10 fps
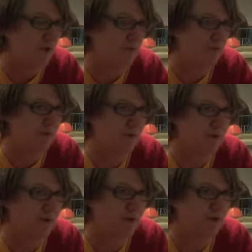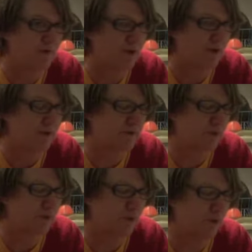from those
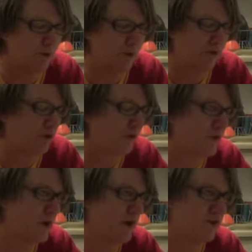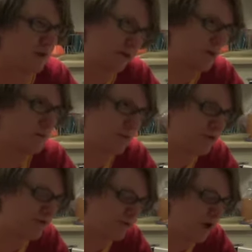various school districts that I tried to get
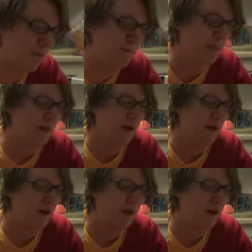permission from,